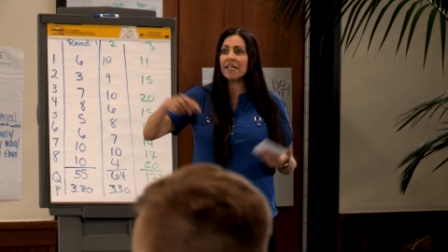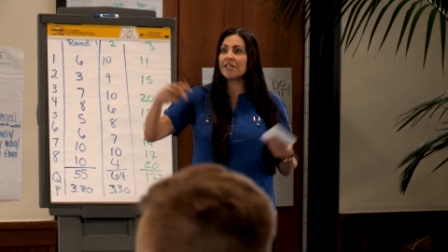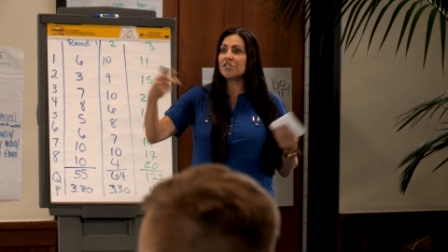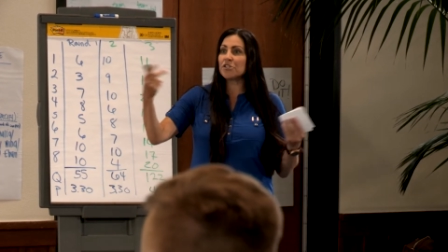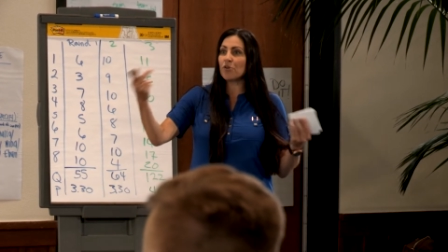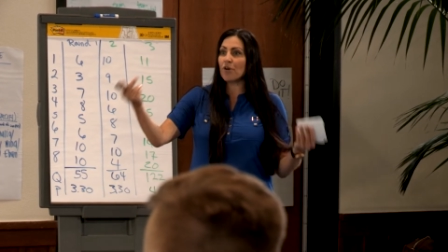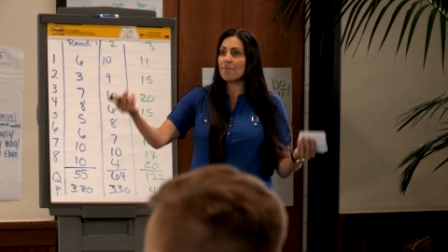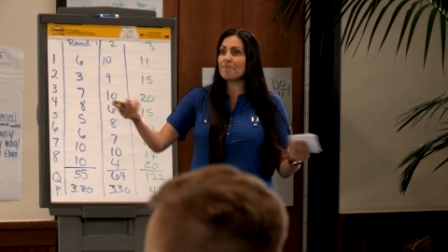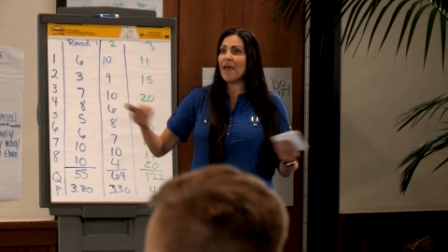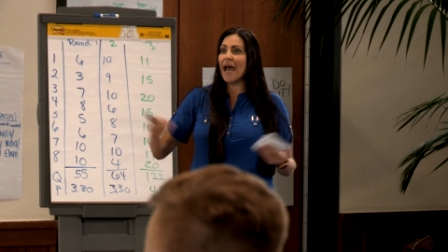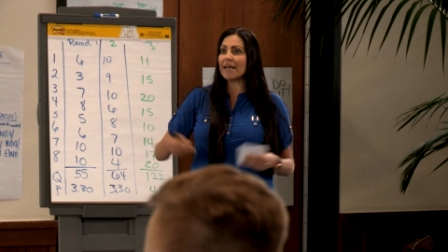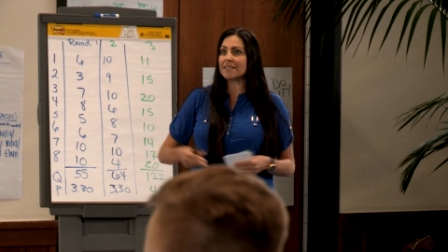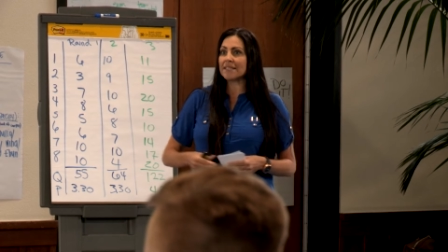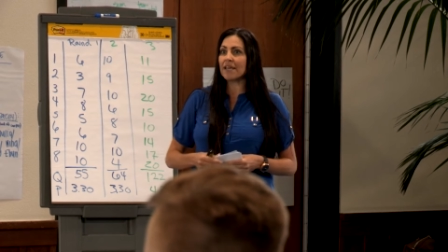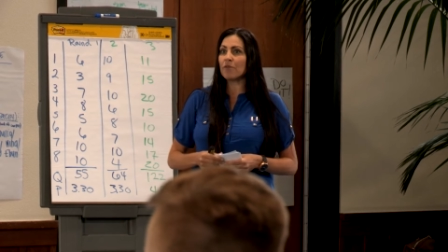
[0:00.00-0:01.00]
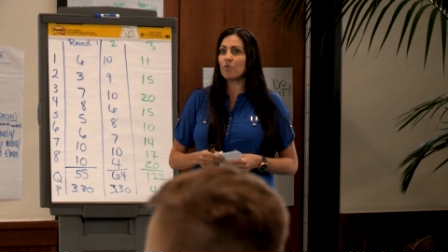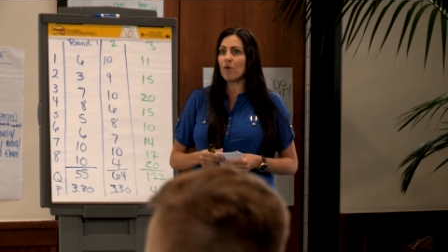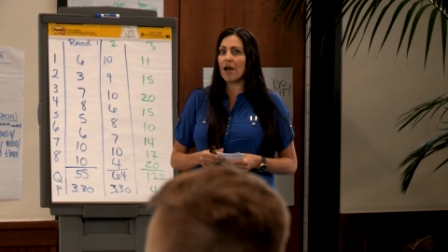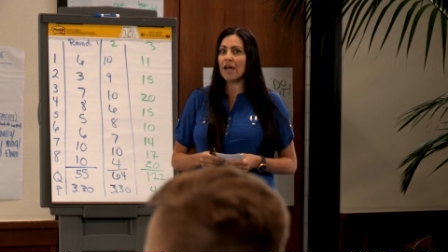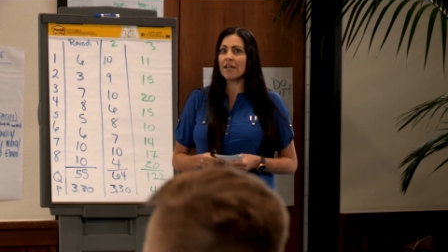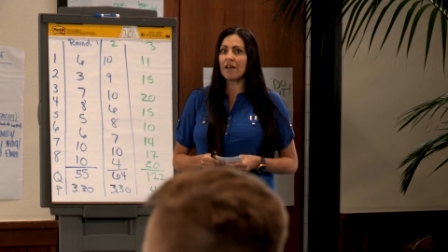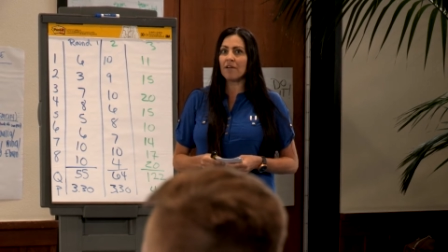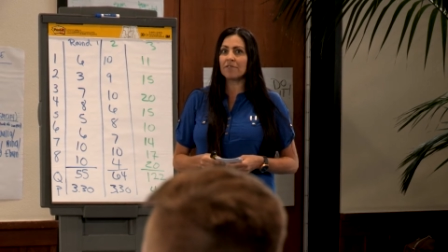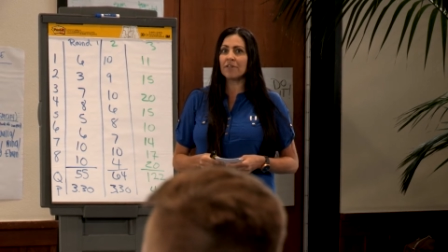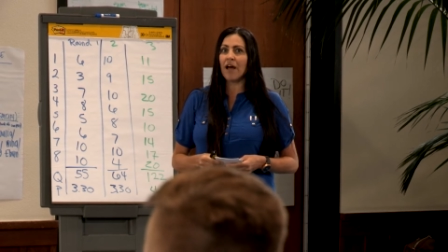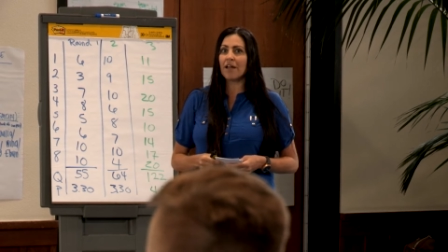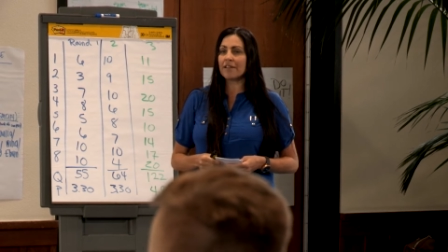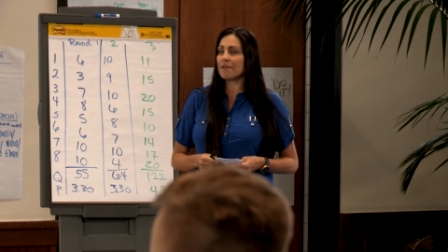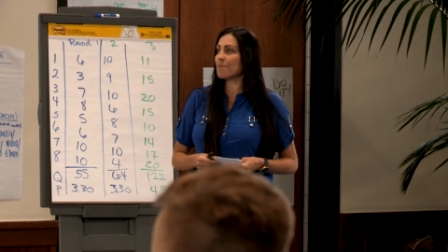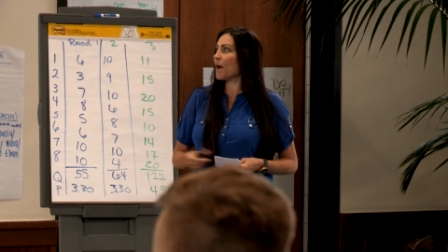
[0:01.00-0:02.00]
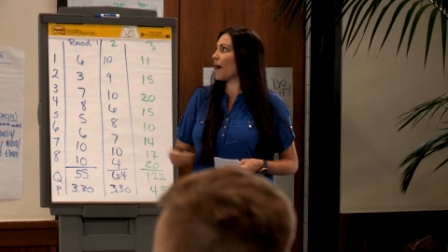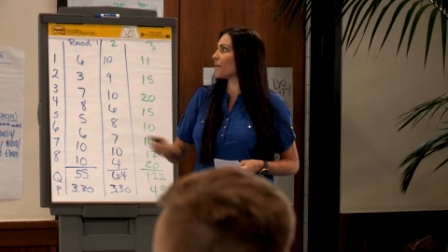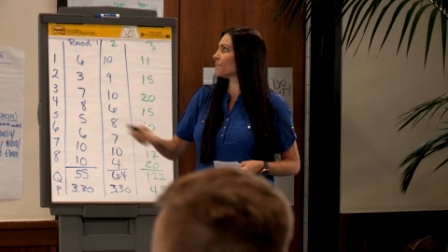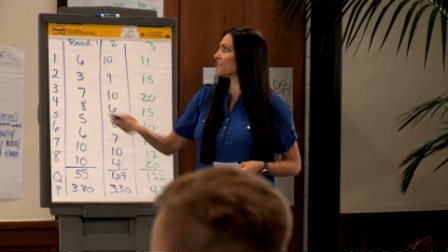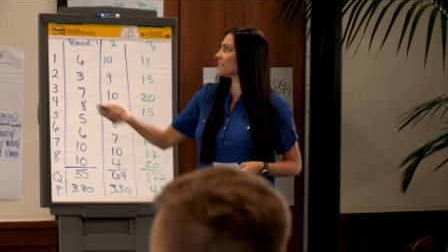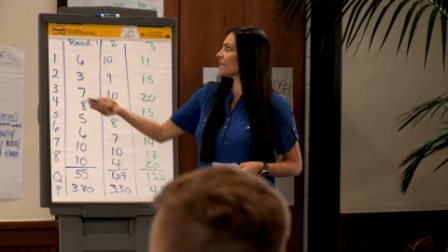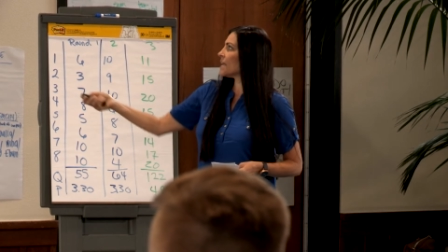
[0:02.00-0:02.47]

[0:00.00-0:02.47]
is your basket 1 of lollipops.